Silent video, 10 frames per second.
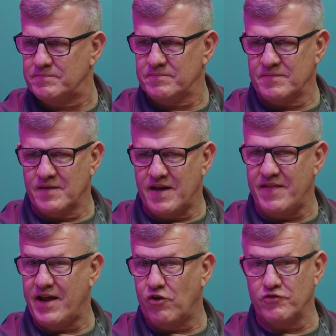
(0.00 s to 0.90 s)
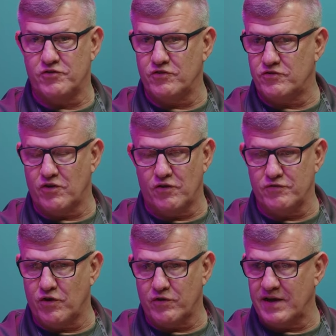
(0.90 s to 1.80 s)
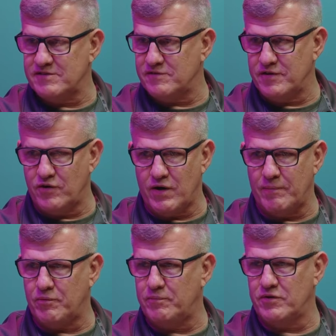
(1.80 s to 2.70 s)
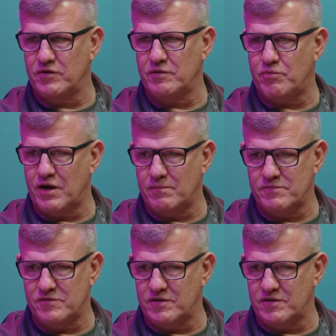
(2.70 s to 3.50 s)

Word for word: Yep. And that also solves all kinds of interoperability problems.